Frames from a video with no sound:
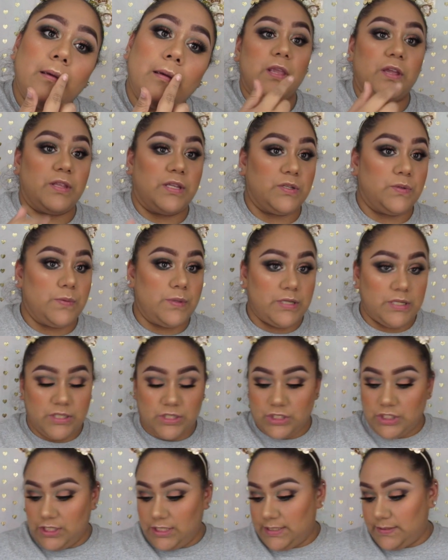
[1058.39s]
Now this one is
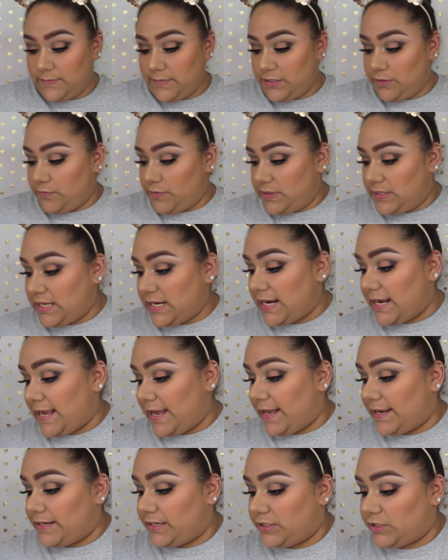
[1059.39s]
Chisme, the one that I
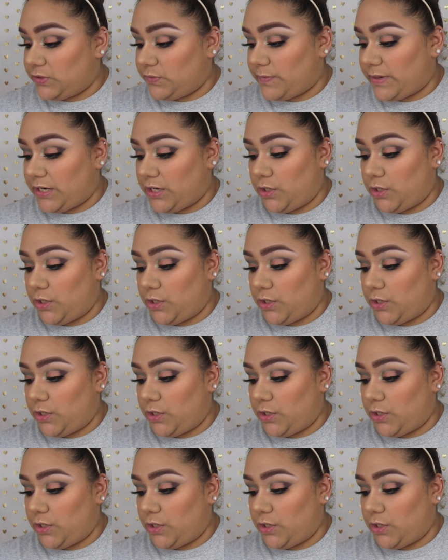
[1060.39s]
added to my